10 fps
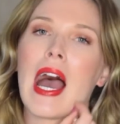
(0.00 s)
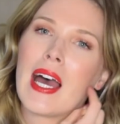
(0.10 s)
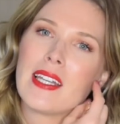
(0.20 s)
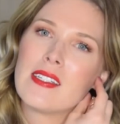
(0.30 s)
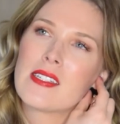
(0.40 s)

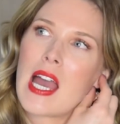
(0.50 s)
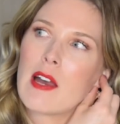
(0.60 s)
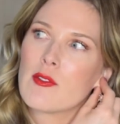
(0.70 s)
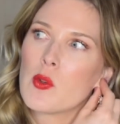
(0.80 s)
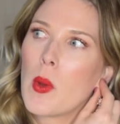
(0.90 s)
And
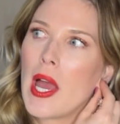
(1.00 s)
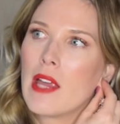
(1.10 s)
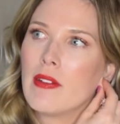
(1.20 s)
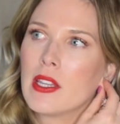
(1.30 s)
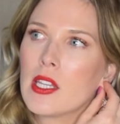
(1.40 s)
after
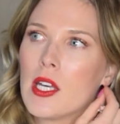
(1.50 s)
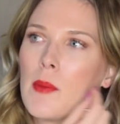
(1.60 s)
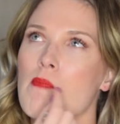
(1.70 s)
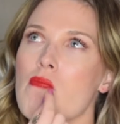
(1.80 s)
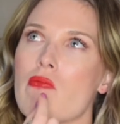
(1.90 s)
wearing
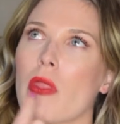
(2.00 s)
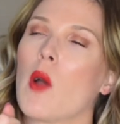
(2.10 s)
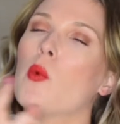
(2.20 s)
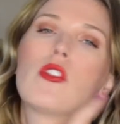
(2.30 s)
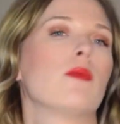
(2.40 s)
them,
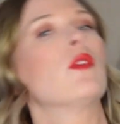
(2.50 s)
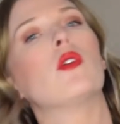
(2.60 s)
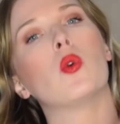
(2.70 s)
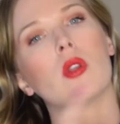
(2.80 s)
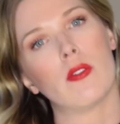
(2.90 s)
I wore them
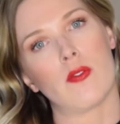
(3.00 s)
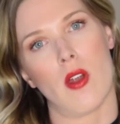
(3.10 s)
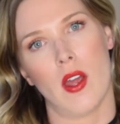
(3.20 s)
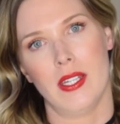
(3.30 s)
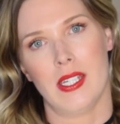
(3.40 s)
all of
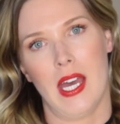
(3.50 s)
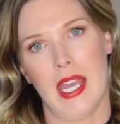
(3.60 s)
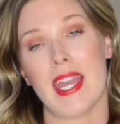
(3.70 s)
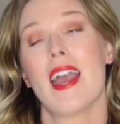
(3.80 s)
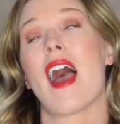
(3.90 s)

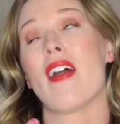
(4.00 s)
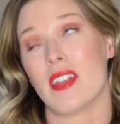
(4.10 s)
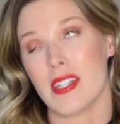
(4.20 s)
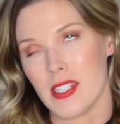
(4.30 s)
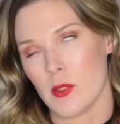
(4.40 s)
Friday, and
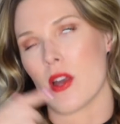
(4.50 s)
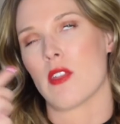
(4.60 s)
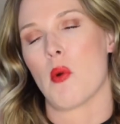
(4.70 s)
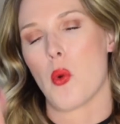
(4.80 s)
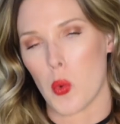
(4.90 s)
then I did wear
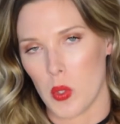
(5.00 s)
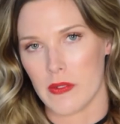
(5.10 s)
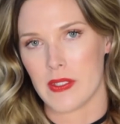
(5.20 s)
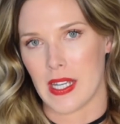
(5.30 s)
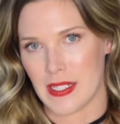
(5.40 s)
them all
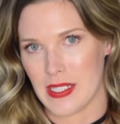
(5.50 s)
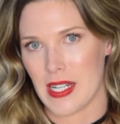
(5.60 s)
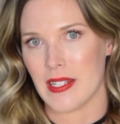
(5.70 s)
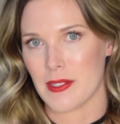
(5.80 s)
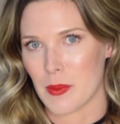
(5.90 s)
of
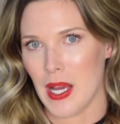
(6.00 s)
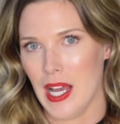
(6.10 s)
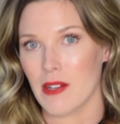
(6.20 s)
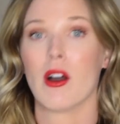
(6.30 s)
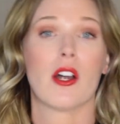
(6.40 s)
Saturday as
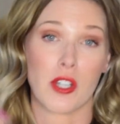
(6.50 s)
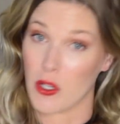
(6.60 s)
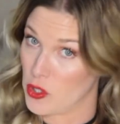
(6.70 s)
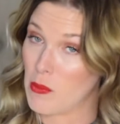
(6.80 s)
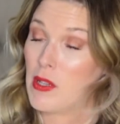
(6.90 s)
well. I
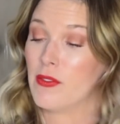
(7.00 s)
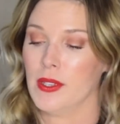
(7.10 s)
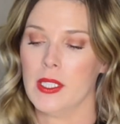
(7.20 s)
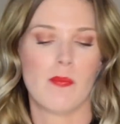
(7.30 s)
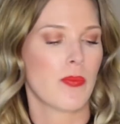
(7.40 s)
told you I'm
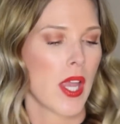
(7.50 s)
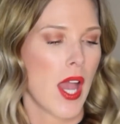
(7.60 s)
loving them.